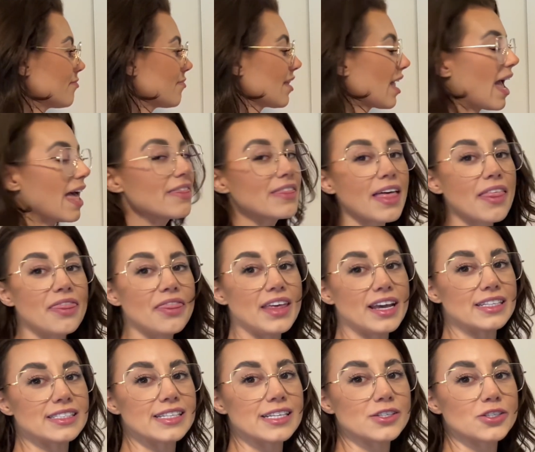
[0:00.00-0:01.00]
And then
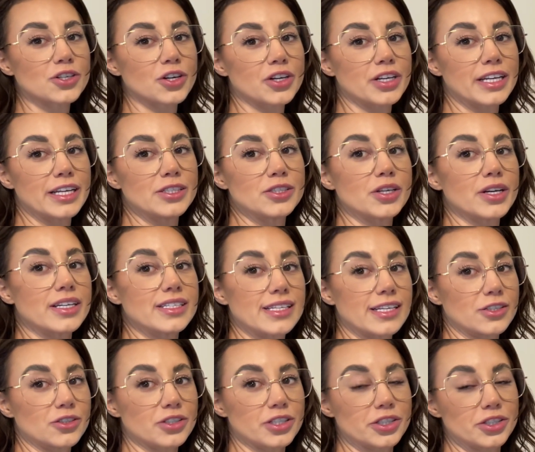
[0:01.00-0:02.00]
this has turned into
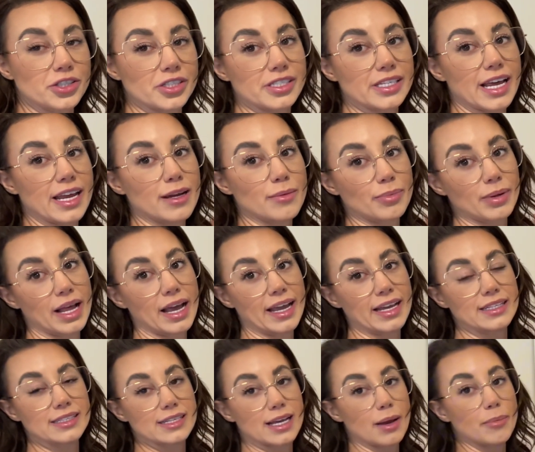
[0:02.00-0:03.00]
essentially just an
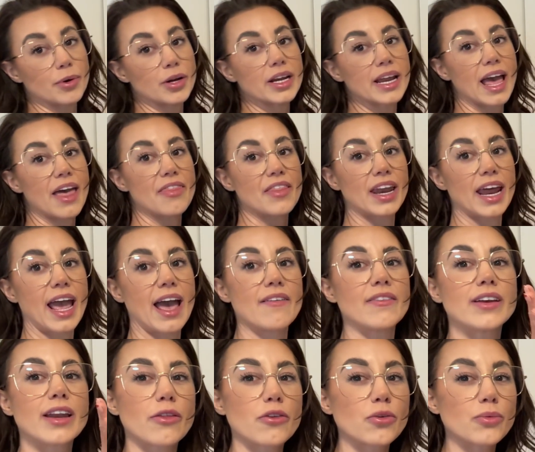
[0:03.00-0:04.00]
appliance cupboard. And then I have
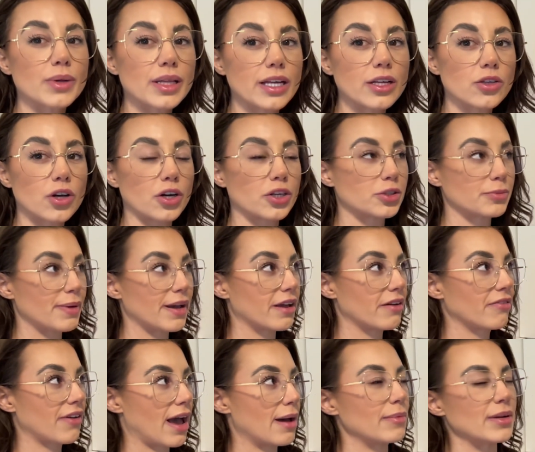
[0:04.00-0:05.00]
another really large bank of
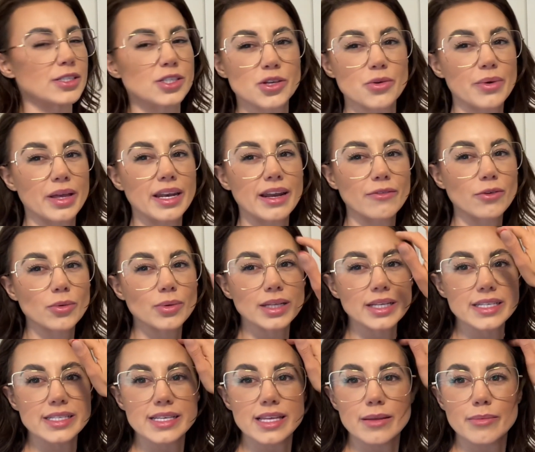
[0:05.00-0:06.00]
cabinets. You can never really
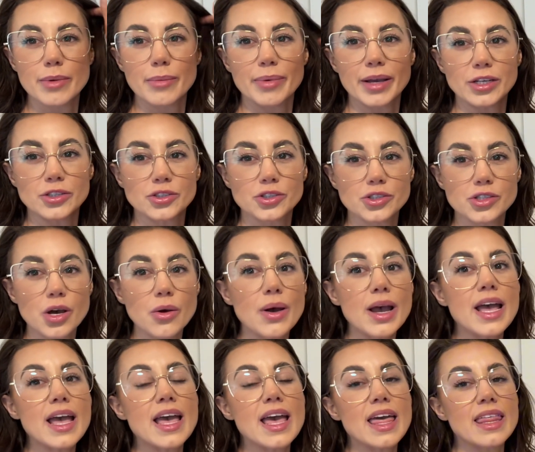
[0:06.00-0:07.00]
see them in pictures though.
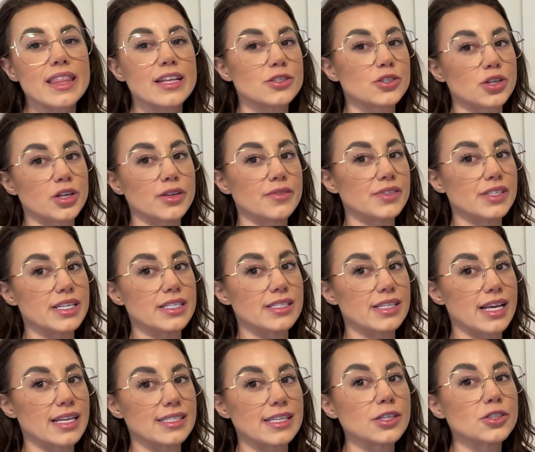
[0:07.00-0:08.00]
That serves as
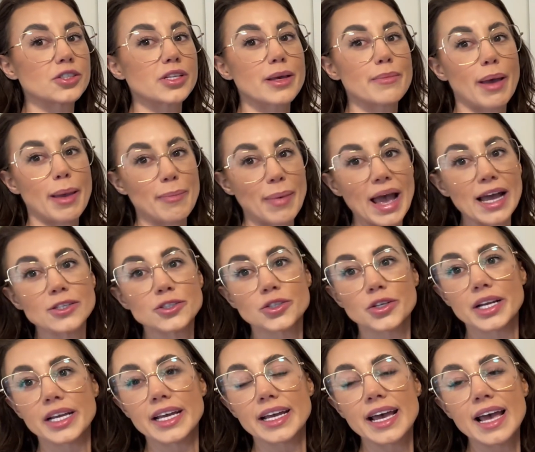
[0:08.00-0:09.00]
essentially my
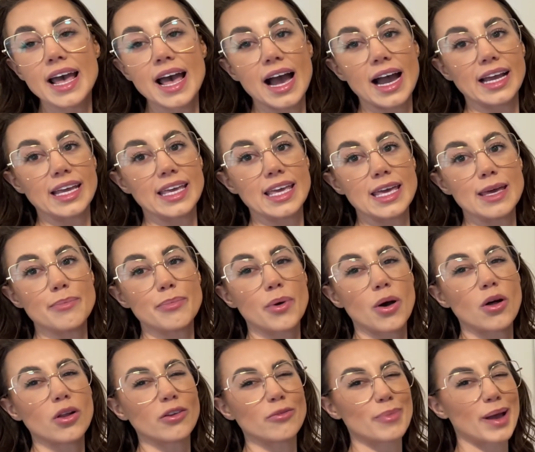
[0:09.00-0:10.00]
pantry. I keep
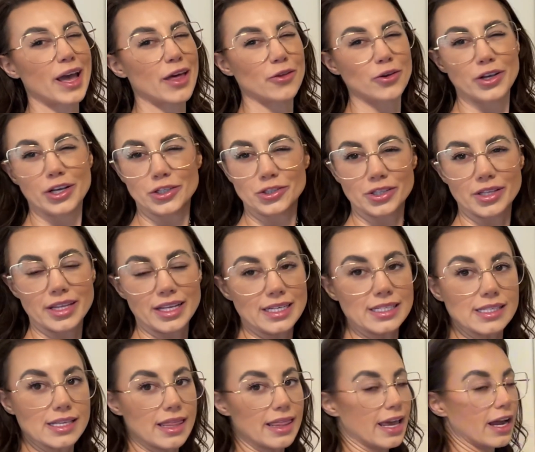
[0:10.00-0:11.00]
all of my other kitchen things
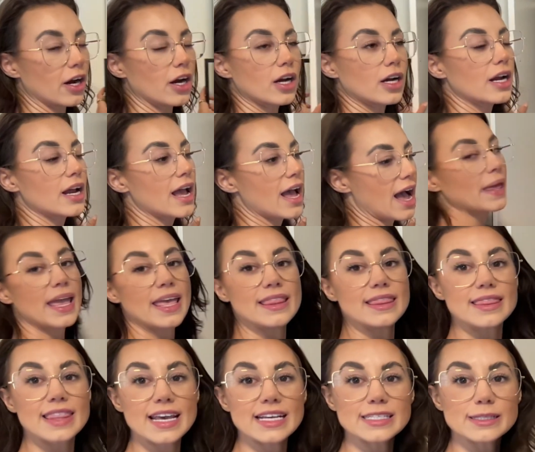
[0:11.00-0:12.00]
in there. In
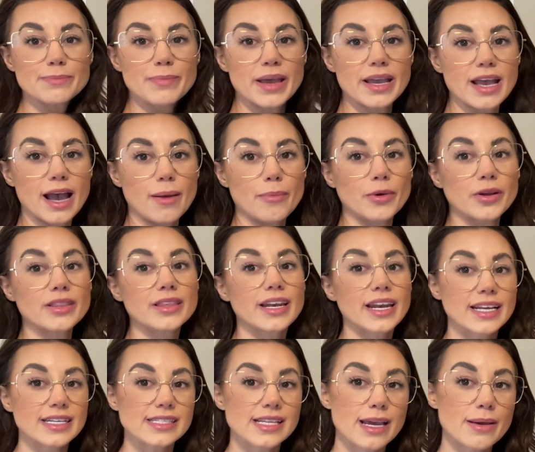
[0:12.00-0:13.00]
this big cupboard, the
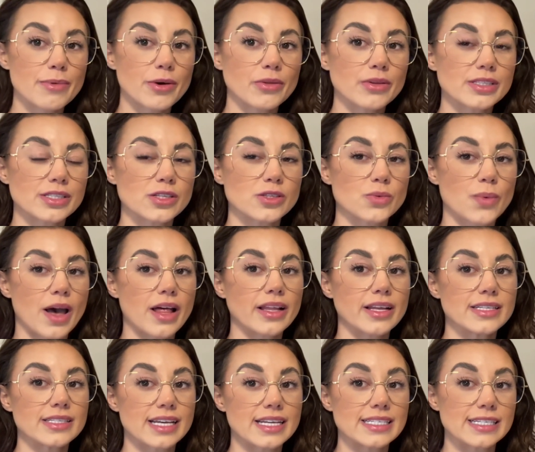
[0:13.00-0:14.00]
nice thing about this as well
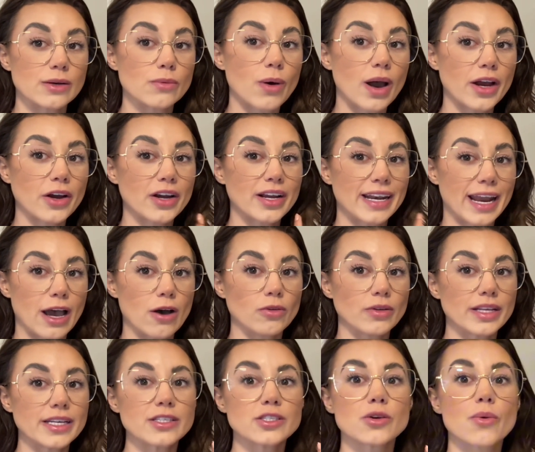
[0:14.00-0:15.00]
is I did wire in
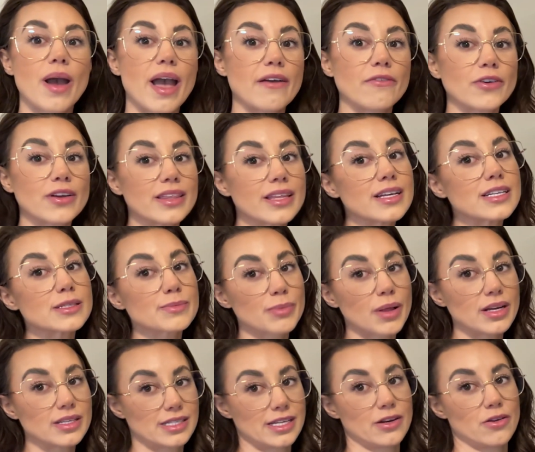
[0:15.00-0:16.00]
outlets, so everything is
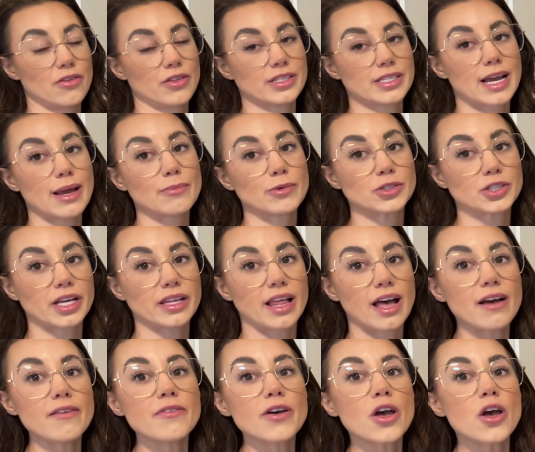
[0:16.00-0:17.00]
plugged in all the time, which I
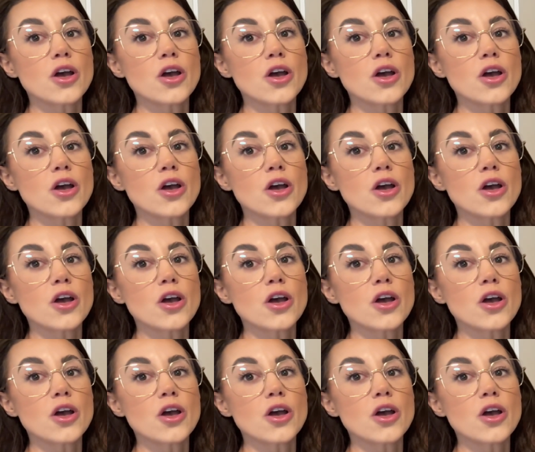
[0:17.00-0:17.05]
love.